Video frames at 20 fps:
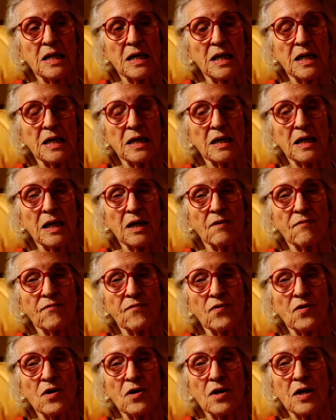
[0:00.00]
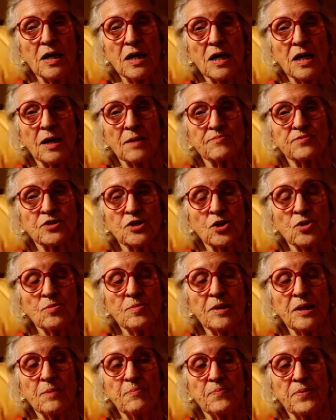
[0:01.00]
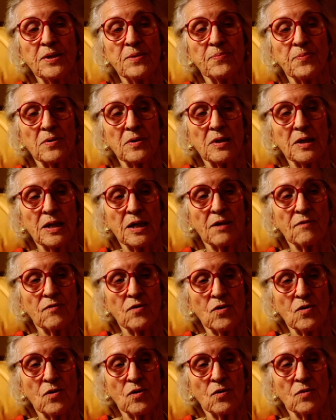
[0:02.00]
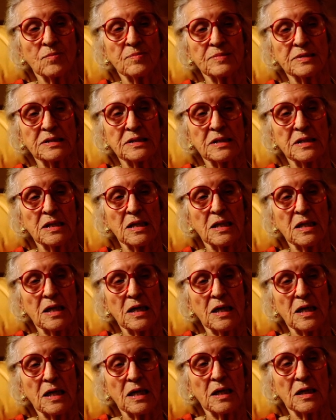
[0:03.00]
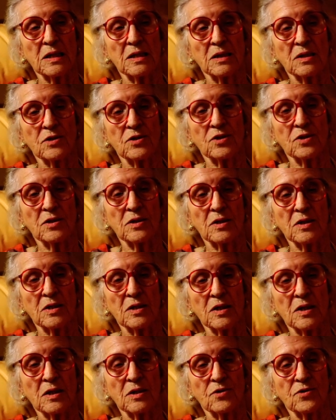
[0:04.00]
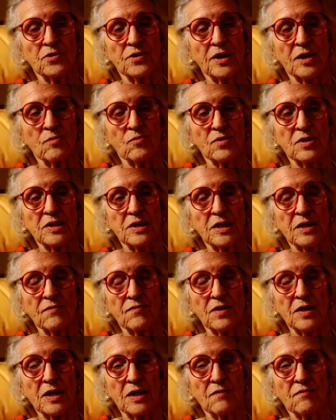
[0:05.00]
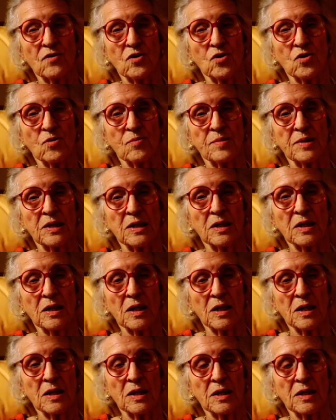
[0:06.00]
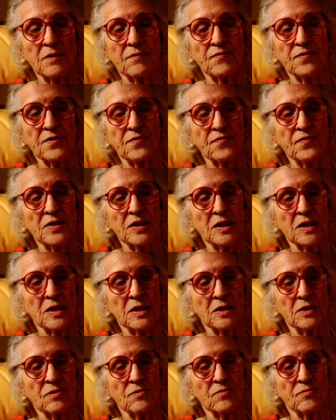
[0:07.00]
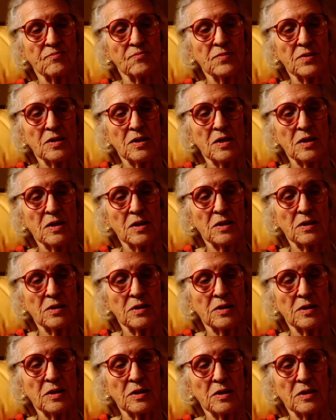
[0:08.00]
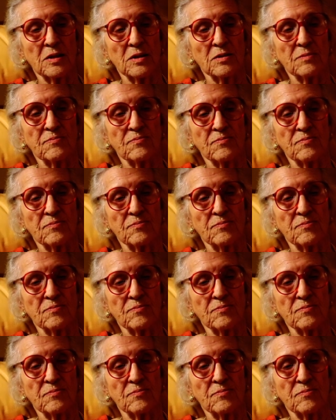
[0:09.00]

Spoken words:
and have helped so many people have homes and that would never have a home in their life if they had the